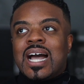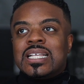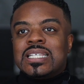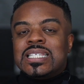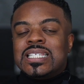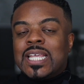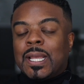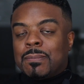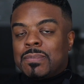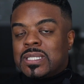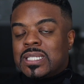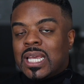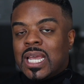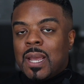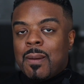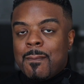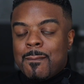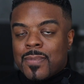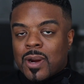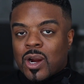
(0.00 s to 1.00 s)

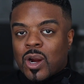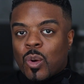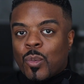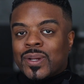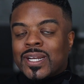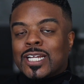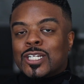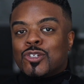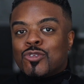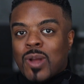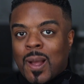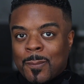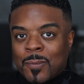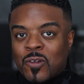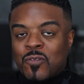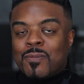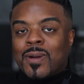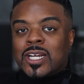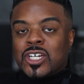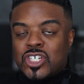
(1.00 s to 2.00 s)
September, when I dropped
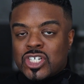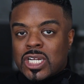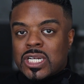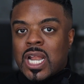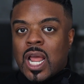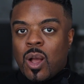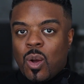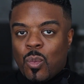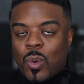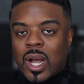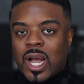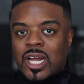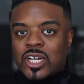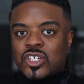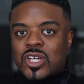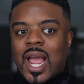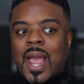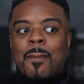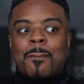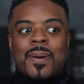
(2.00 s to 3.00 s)
off my Chanel
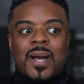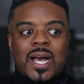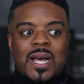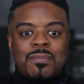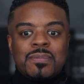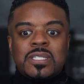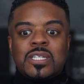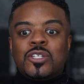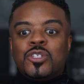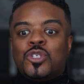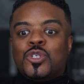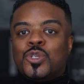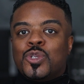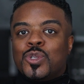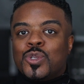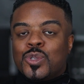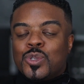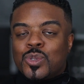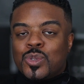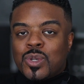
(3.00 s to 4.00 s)
watch, I popped
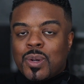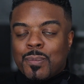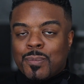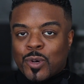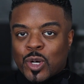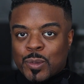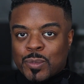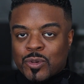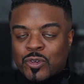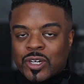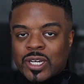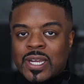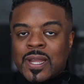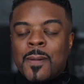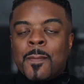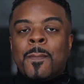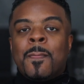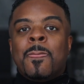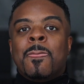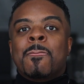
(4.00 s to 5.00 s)
into Burberry.